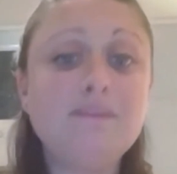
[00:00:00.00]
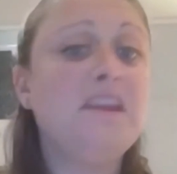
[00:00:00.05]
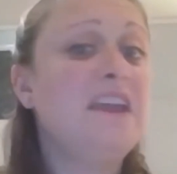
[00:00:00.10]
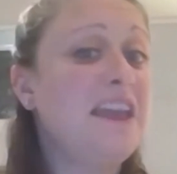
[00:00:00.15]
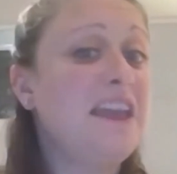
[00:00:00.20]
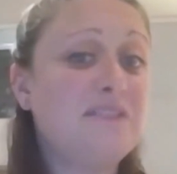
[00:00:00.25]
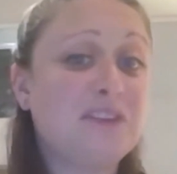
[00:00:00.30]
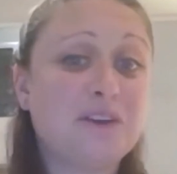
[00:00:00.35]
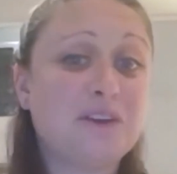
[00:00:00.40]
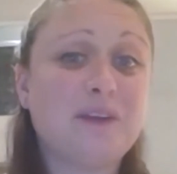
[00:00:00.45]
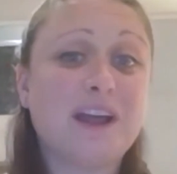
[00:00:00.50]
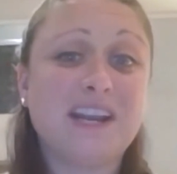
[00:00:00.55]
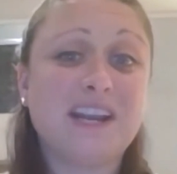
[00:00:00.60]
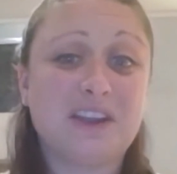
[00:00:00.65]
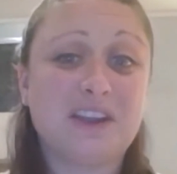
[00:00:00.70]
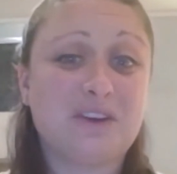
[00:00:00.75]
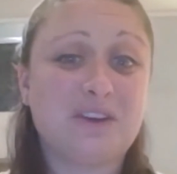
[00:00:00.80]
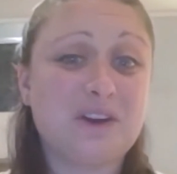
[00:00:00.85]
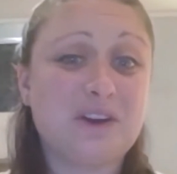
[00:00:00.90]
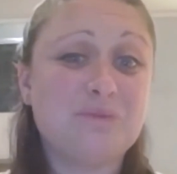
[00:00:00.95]
If you're running
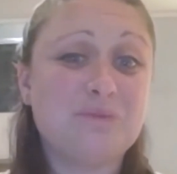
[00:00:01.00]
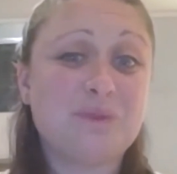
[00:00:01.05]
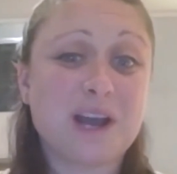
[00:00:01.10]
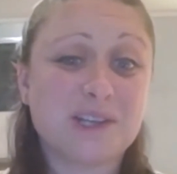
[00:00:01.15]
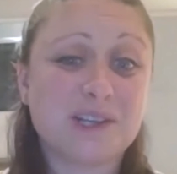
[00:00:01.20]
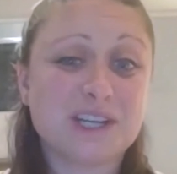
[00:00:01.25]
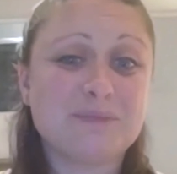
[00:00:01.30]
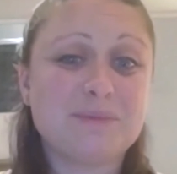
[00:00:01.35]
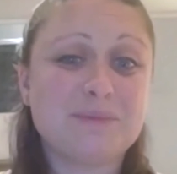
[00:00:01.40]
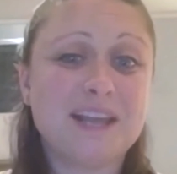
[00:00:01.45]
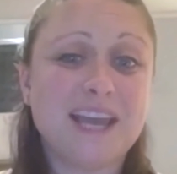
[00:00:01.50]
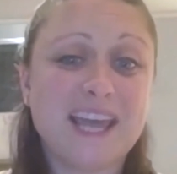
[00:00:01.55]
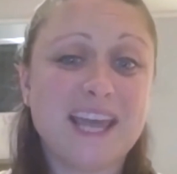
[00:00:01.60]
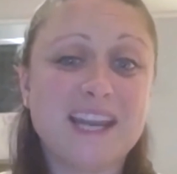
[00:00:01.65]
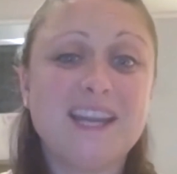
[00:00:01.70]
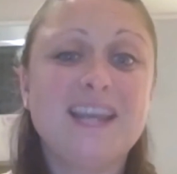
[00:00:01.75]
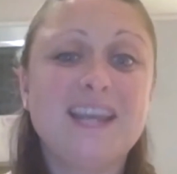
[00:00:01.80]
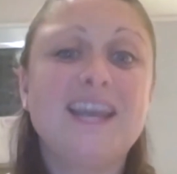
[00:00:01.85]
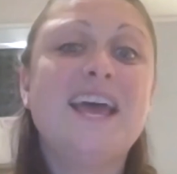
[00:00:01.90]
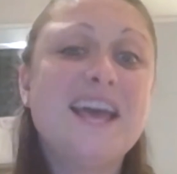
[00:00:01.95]
your own project
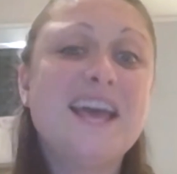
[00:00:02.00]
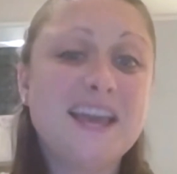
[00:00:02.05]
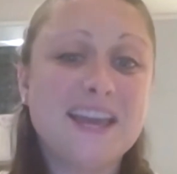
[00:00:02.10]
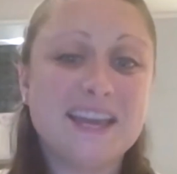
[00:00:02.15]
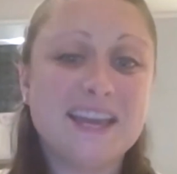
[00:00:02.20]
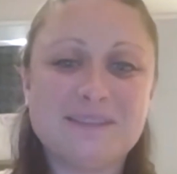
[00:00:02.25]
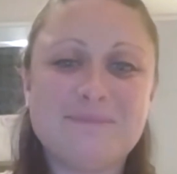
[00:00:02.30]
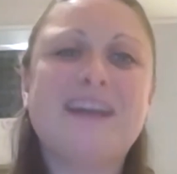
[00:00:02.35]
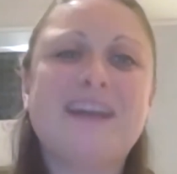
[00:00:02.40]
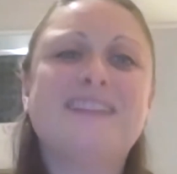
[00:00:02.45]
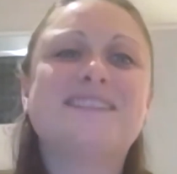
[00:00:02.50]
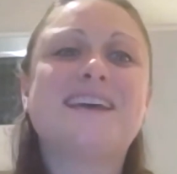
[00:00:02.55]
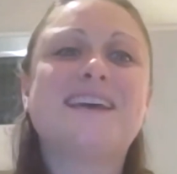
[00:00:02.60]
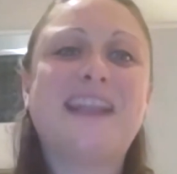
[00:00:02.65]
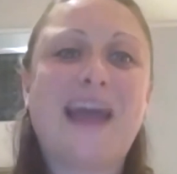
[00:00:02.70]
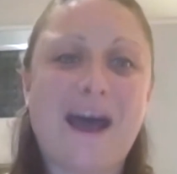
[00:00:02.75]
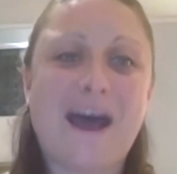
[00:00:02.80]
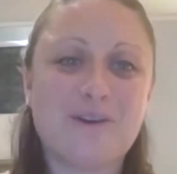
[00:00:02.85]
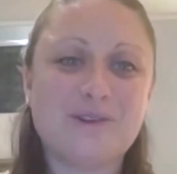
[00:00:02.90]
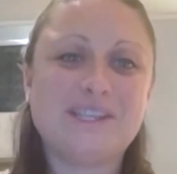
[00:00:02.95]
plan, it depends on
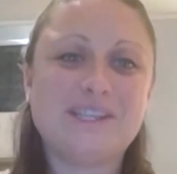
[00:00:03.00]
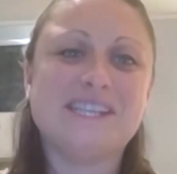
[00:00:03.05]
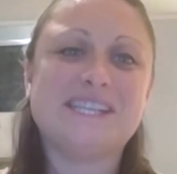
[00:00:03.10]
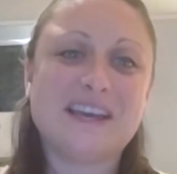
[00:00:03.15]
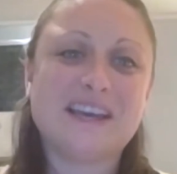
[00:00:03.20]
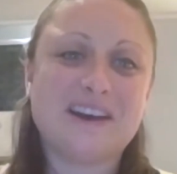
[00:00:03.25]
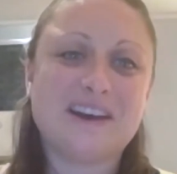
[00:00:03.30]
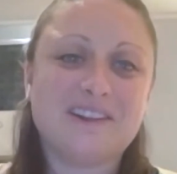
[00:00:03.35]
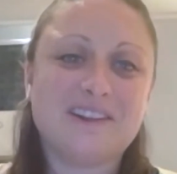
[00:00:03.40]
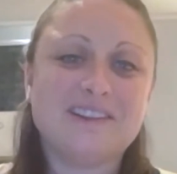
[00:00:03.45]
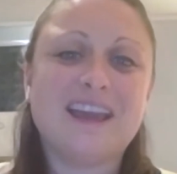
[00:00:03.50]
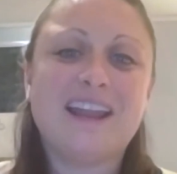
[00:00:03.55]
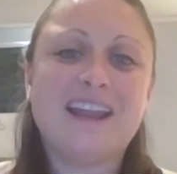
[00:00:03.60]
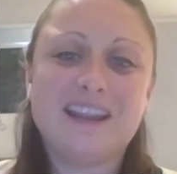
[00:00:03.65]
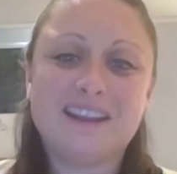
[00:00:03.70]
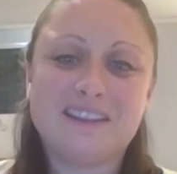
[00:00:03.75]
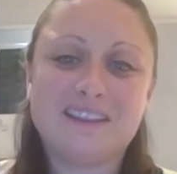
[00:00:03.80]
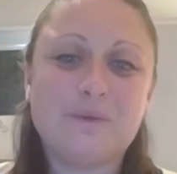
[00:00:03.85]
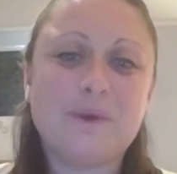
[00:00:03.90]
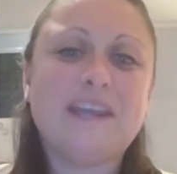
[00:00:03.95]
how detailed and
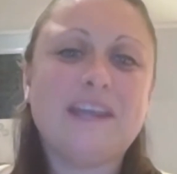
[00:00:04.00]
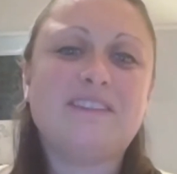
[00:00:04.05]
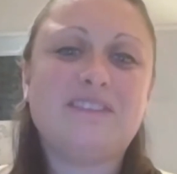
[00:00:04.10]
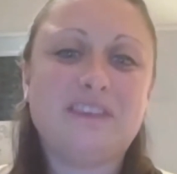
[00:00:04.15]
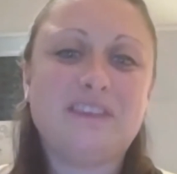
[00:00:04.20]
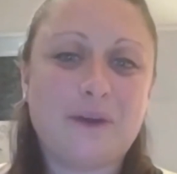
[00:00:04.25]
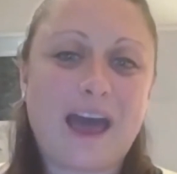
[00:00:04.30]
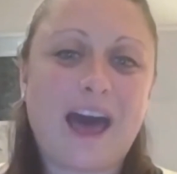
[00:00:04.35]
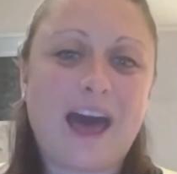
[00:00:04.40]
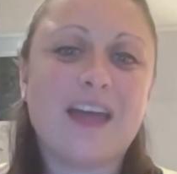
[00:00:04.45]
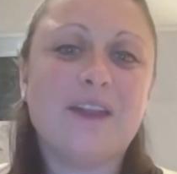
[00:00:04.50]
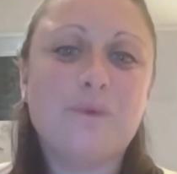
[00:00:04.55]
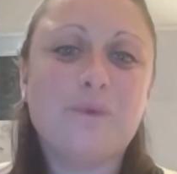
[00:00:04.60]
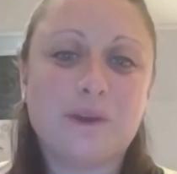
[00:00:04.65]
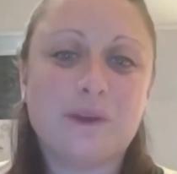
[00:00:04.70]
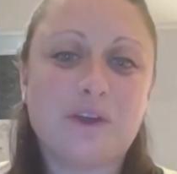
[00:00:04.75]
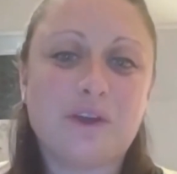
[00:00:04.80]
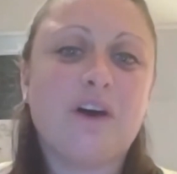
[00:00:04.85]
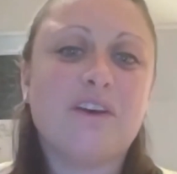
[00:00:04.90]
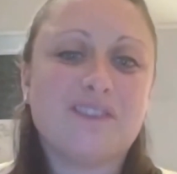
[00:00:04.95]
in the weeds you get
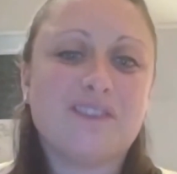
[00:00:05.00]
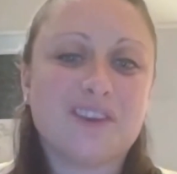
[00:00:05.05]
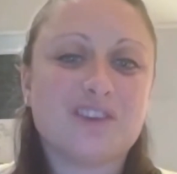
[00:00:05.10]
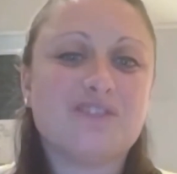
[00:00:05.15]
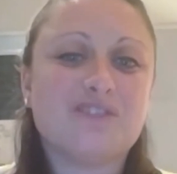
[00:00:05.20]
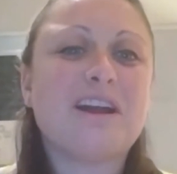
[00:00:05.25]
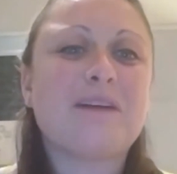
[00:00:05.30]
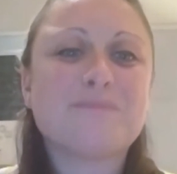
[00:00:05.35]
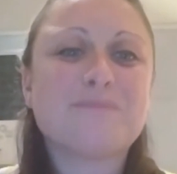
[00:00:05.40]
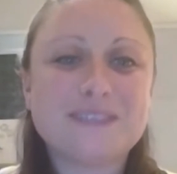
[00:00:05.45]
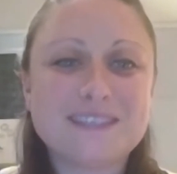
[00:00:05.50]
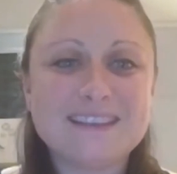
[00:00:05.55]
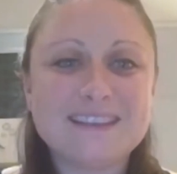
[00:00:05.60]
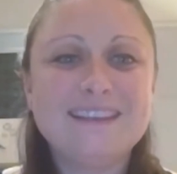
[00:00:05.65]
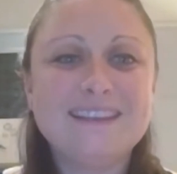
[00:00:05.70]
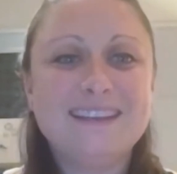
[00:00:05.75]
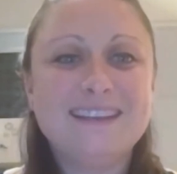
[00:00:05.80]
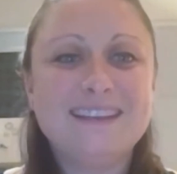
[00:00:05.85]
with all of your steps.